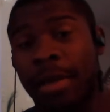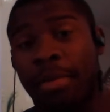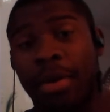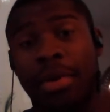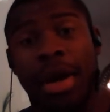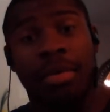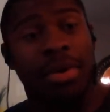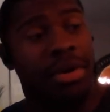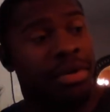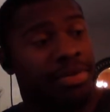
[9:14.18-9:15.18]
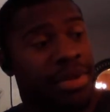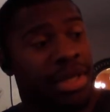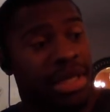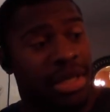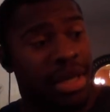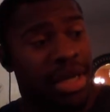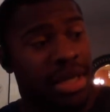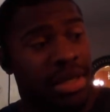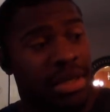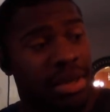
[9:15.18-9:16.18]
But
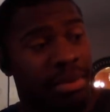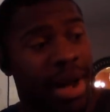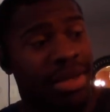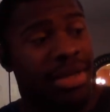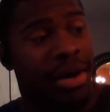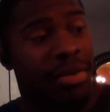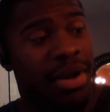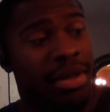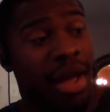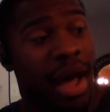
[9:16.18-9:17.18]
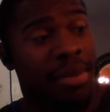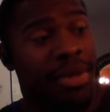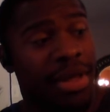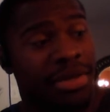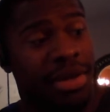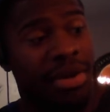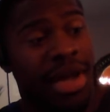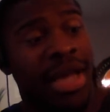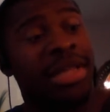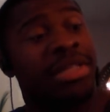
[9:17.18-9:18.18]
the mindset I want to adopt is
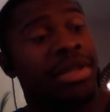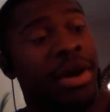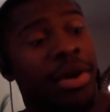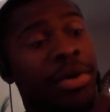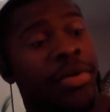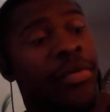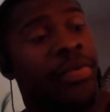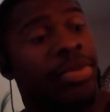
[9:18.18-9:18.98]
there's no